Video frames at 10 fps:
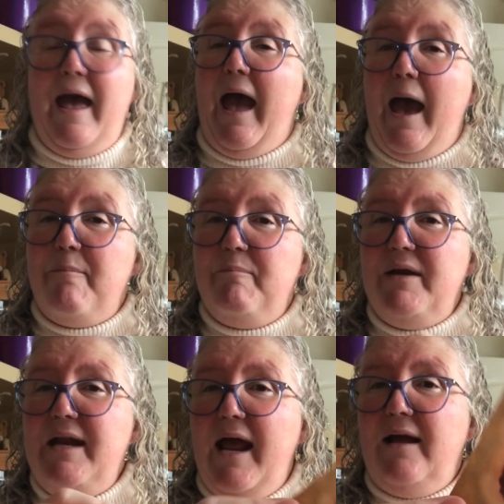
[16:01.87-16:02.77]
amber
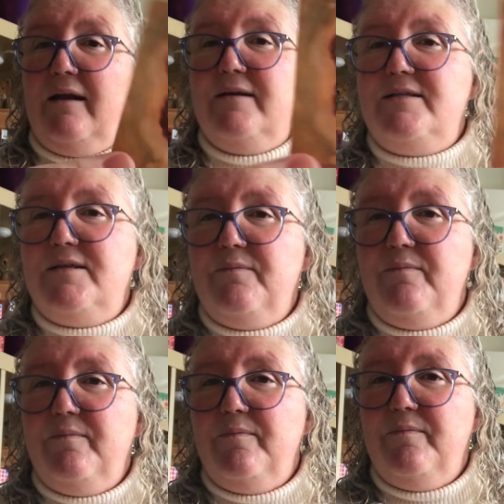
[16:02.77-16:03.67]
necklace,
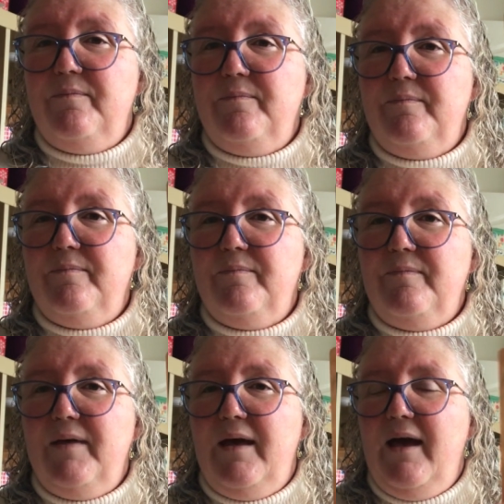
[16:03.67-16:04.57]

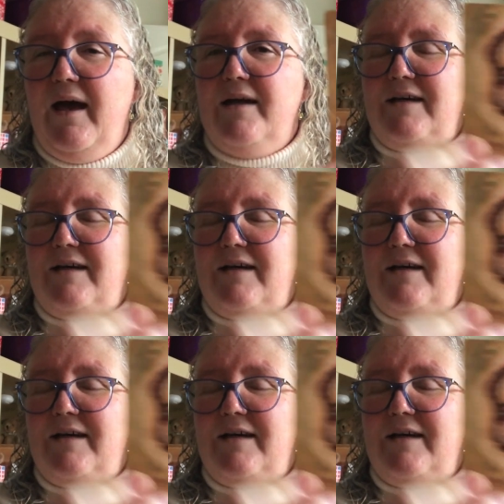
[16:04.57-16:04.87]
and